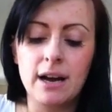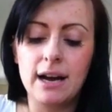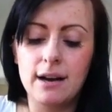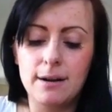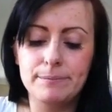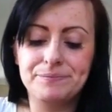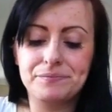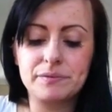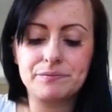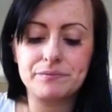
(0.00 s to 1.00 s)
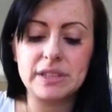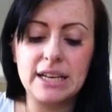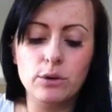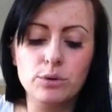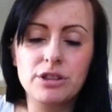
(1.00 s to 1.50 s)

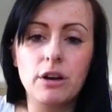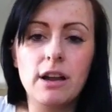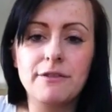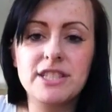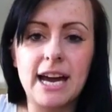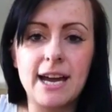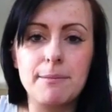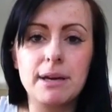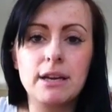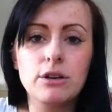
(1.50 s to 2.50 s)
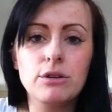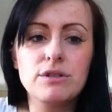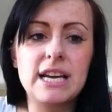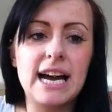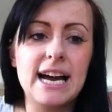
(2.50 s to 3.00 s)
And also love to Amy,
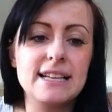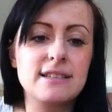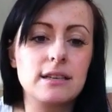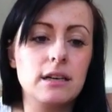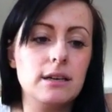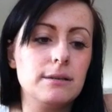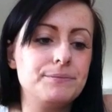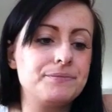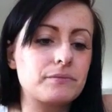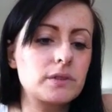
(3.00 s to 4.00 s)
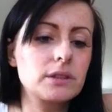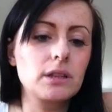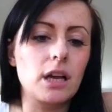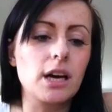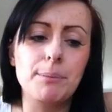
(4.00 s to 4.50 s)
who's had a
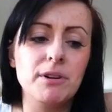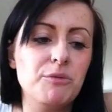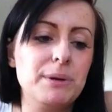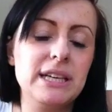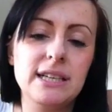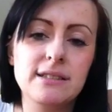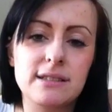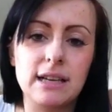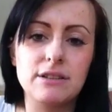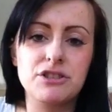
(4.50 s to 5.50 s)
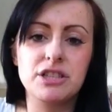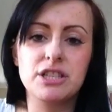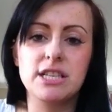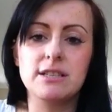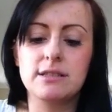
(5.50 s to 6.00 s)
couple of bleeds, and
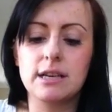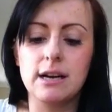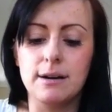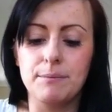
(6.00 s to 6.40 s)
she's